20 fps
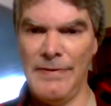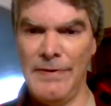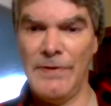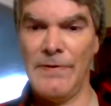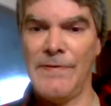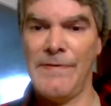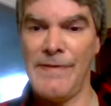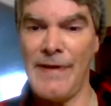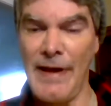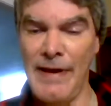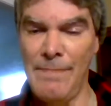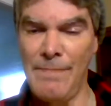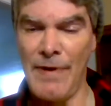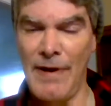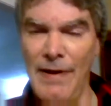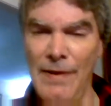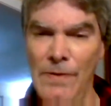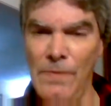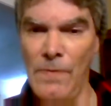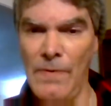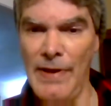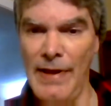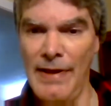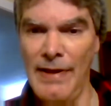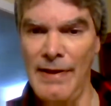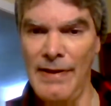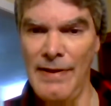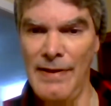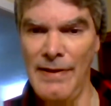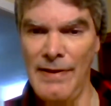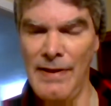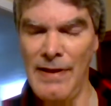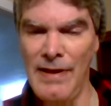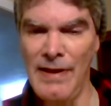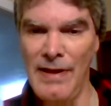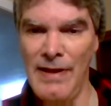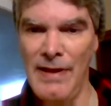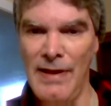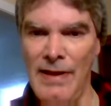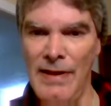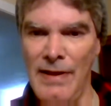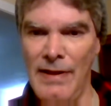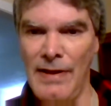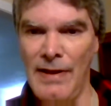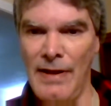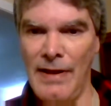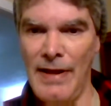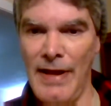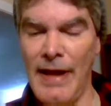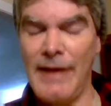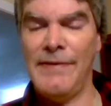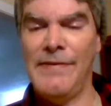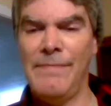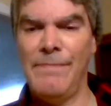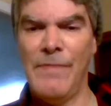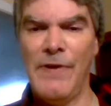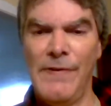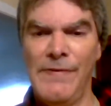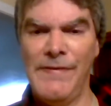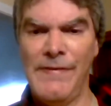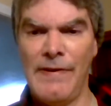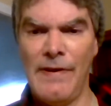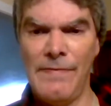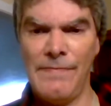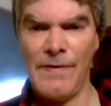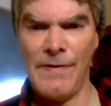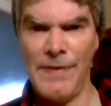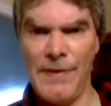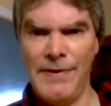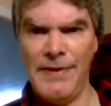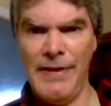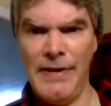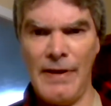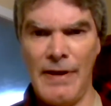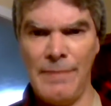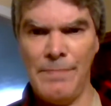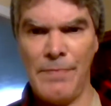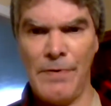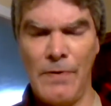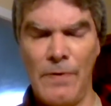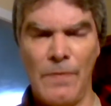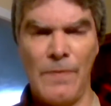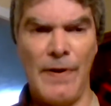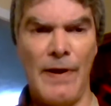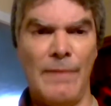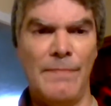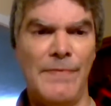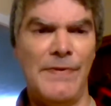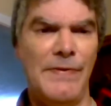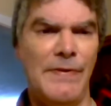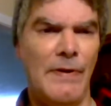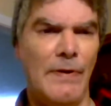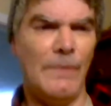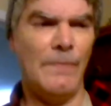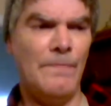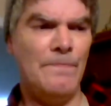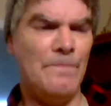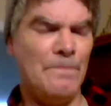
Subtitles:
site, by the way. It had some good stuff on the TI program. So